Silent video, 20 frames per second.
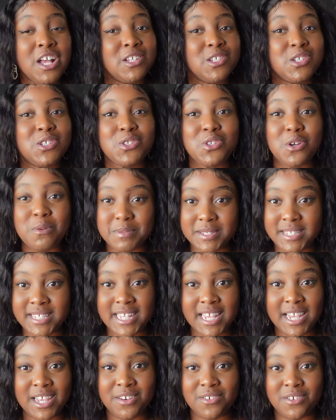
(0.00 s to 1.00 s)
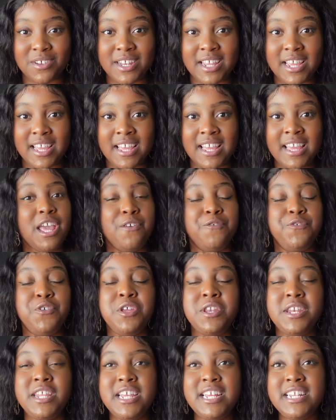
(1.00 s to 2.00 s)
Stop sitting on it. If
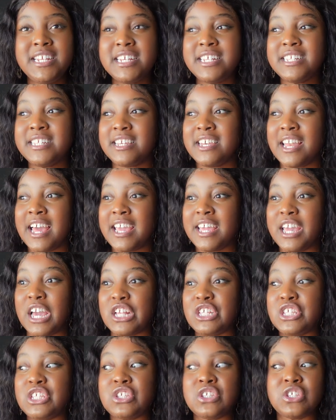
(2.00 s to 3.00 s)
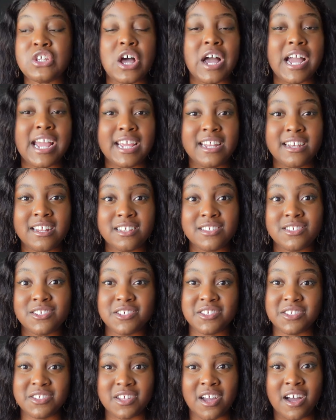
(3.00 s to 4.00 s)
you needed like a sign to
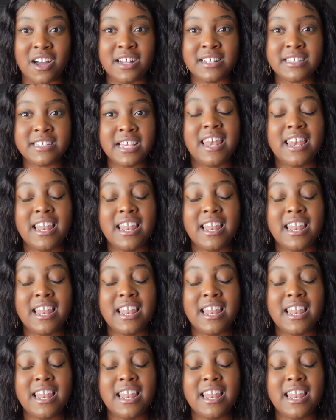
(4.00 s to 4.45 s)
start,